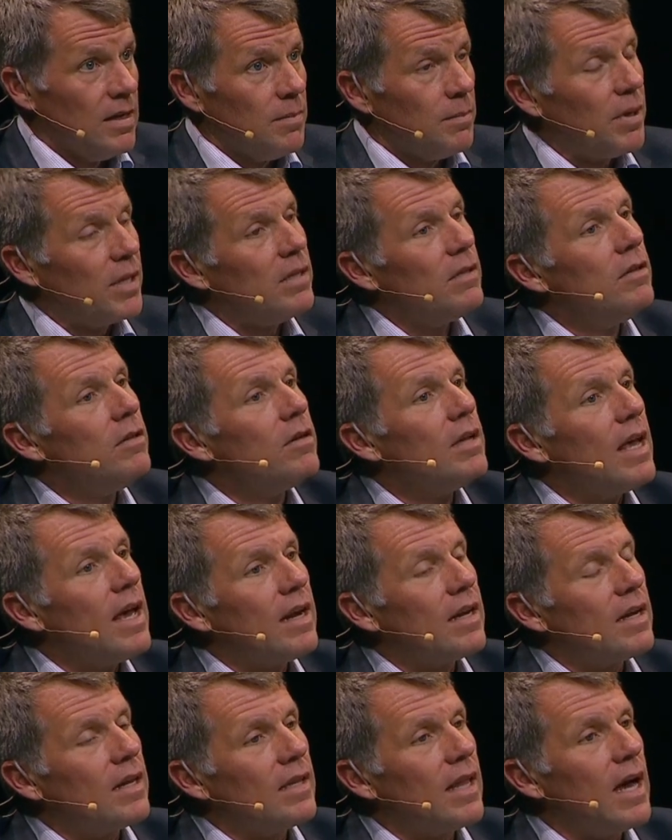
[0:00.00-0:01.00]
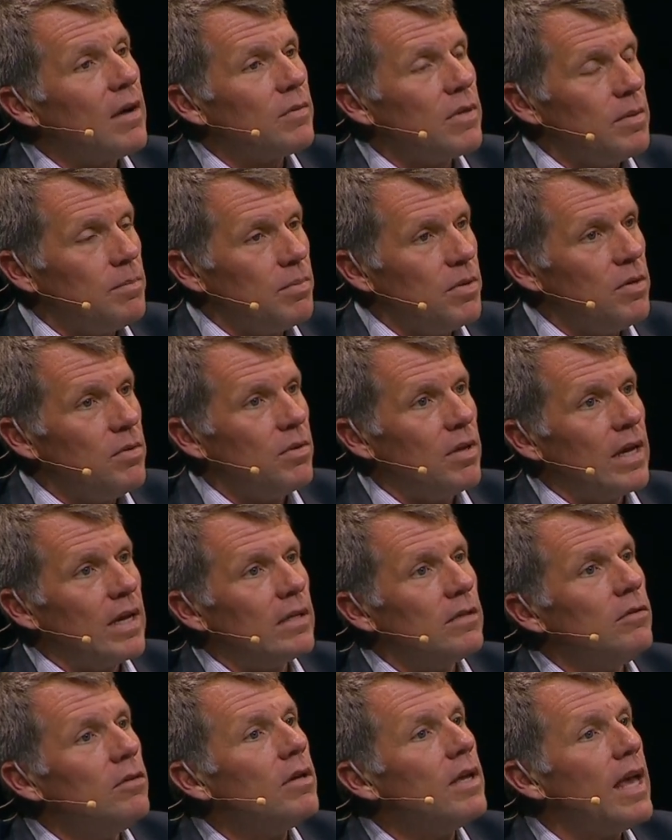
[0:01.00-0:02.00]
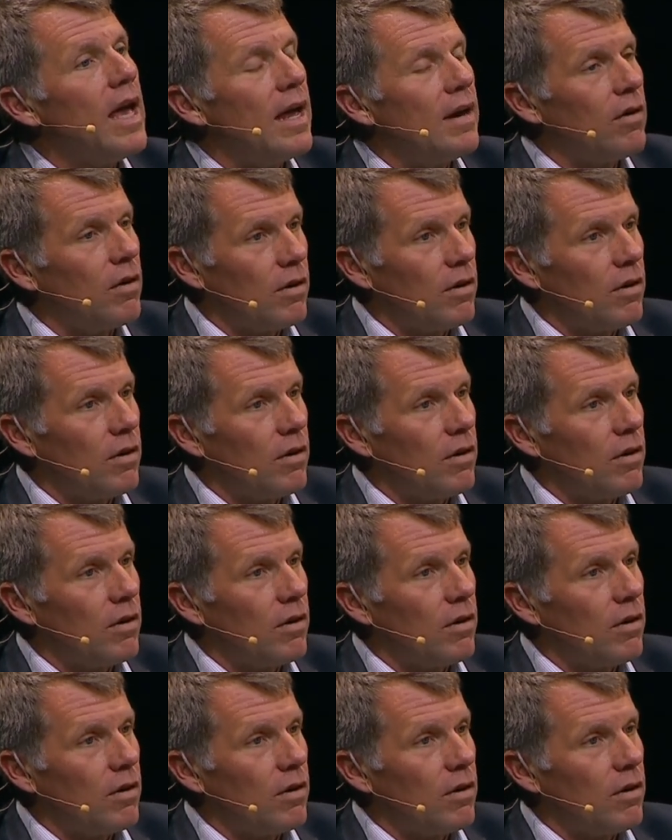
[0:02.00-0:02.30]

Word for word: But look at cloud computing, look at